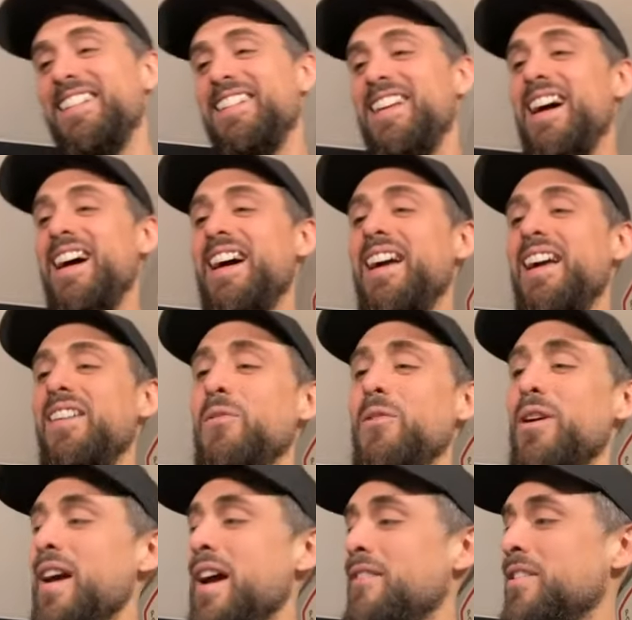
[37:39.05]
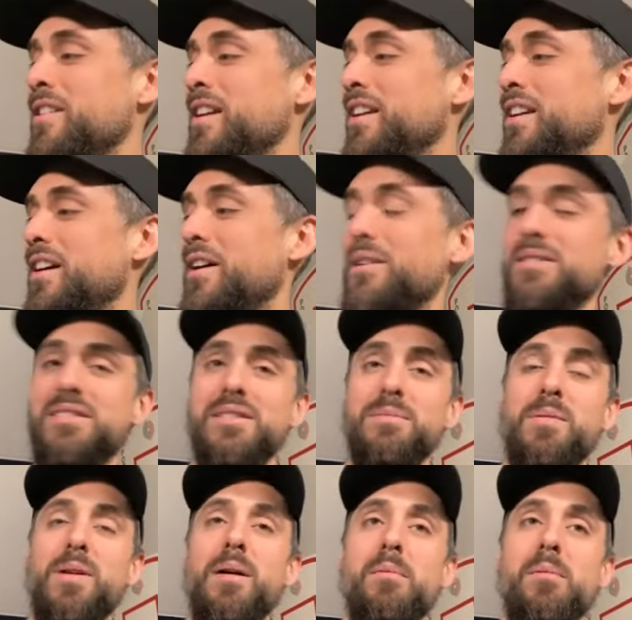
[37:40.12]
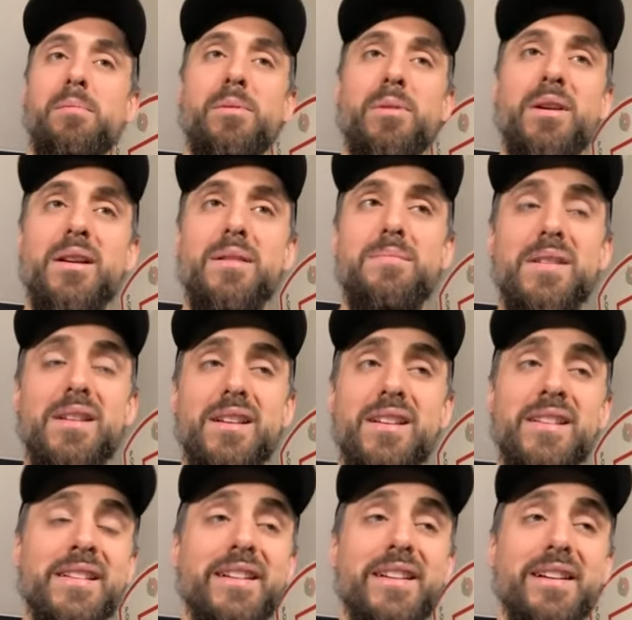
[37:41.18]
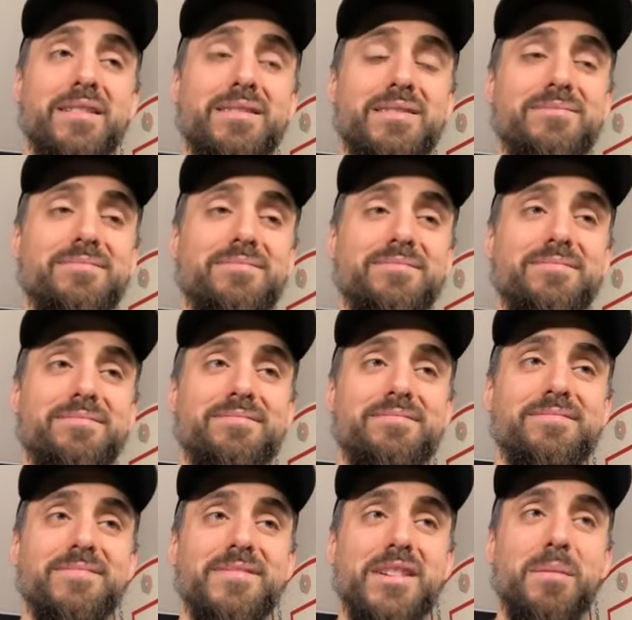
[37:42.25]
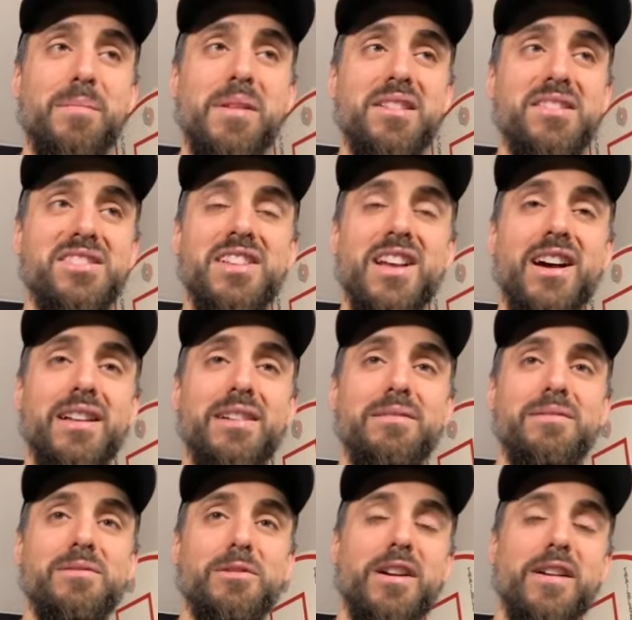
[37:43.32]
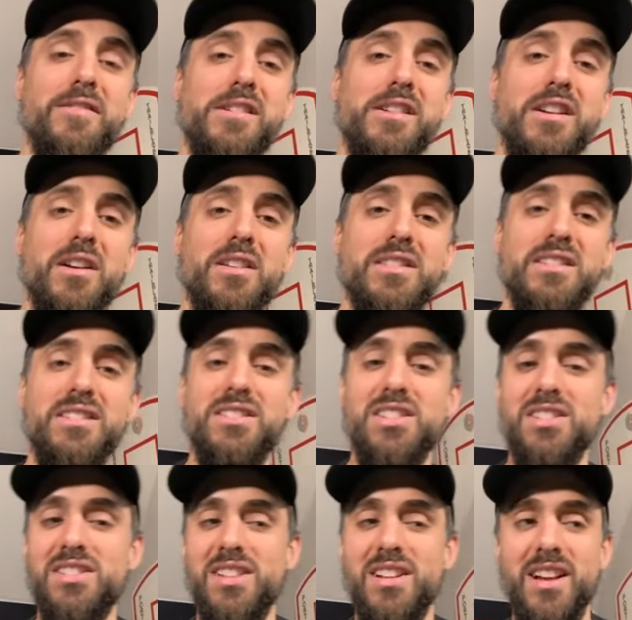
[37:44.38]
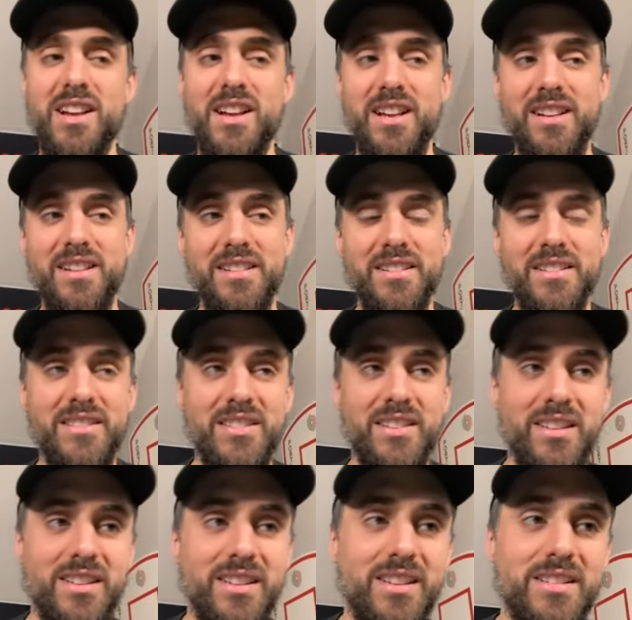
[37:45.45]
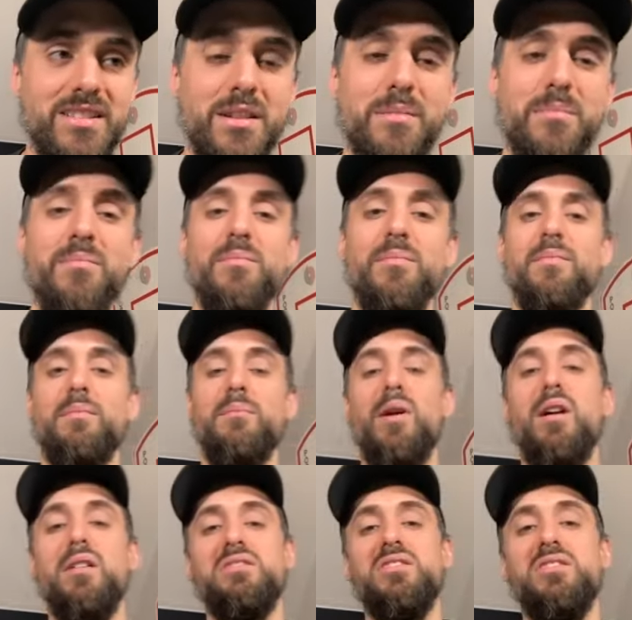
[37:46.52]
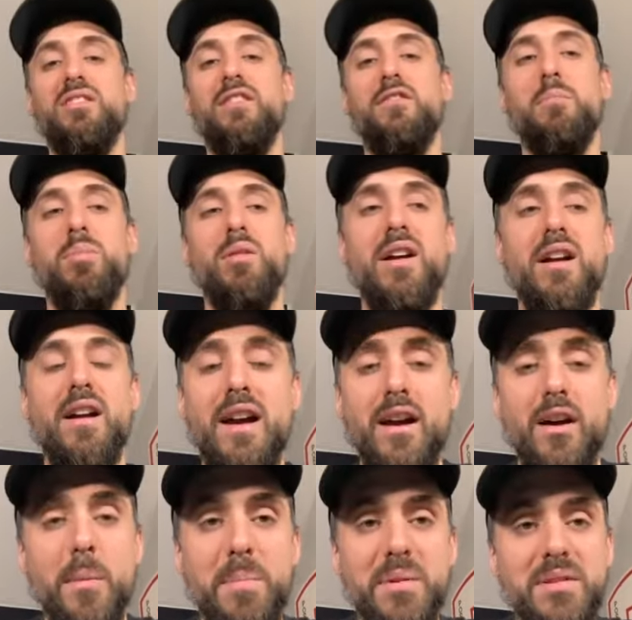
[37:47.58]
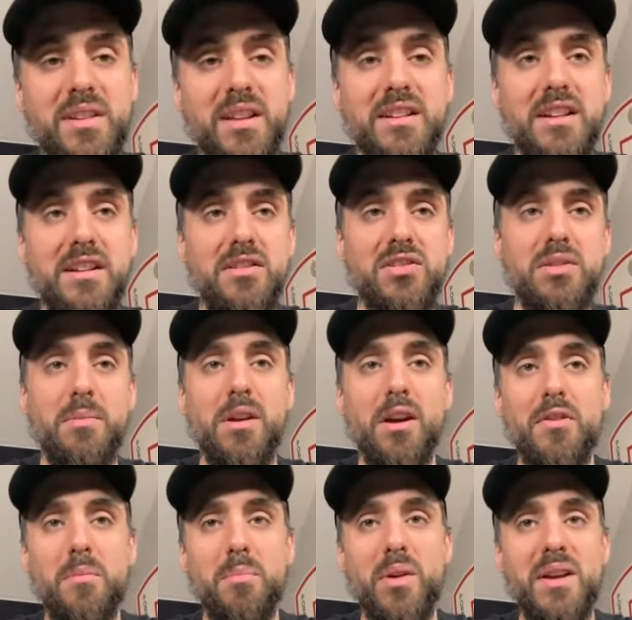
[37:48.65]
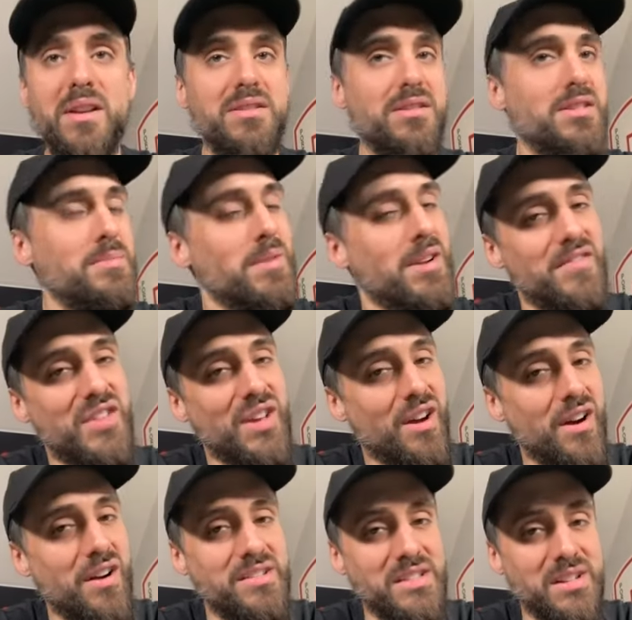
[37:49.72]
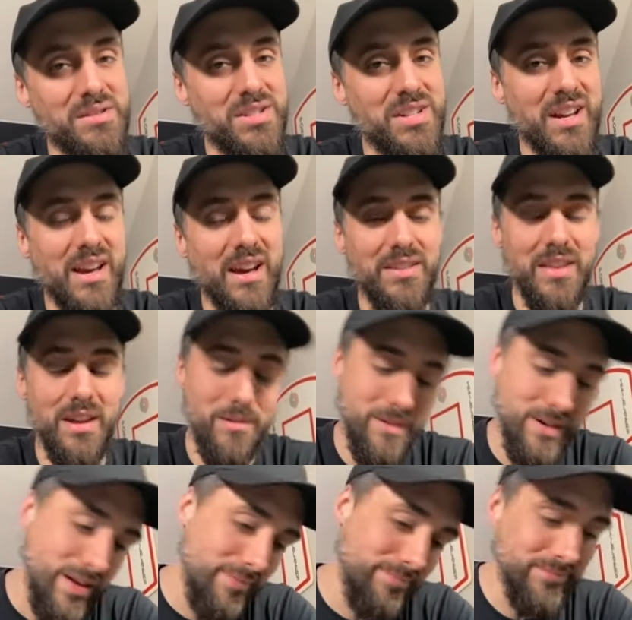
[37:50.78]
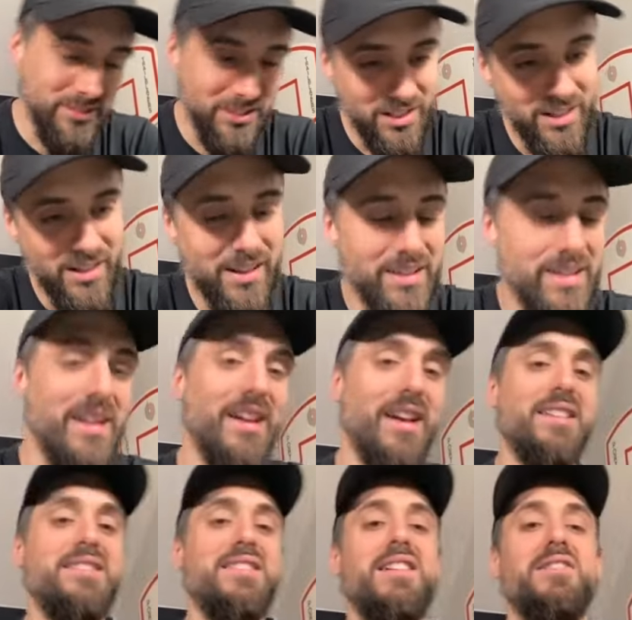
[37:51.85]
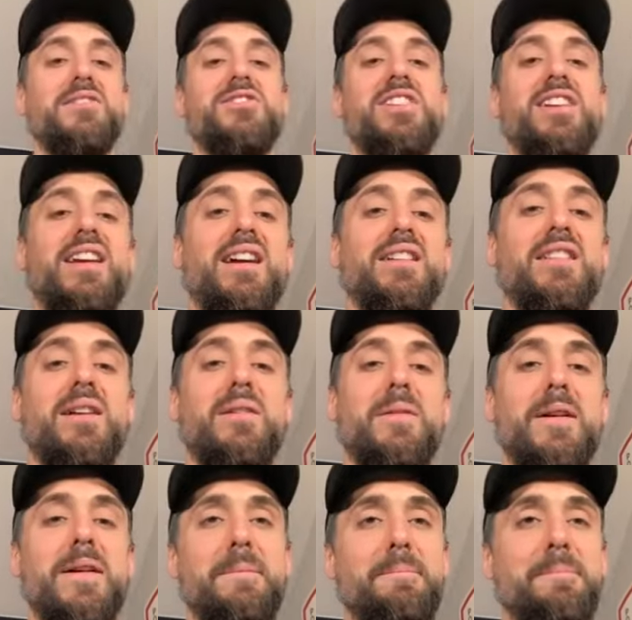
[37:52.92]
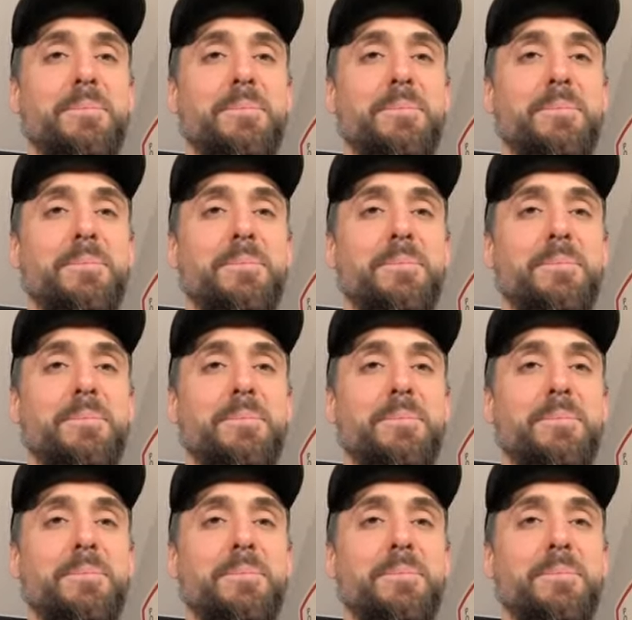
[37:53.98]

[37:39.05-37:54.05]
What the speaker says: Yeah, wherever he goes, he'll probably be, he'll be a stud wherever he goes. He's a monster of a player. I hope it continues to be on the Blazers, but if the cards don't shake out that way, I guess they don't shake out that way.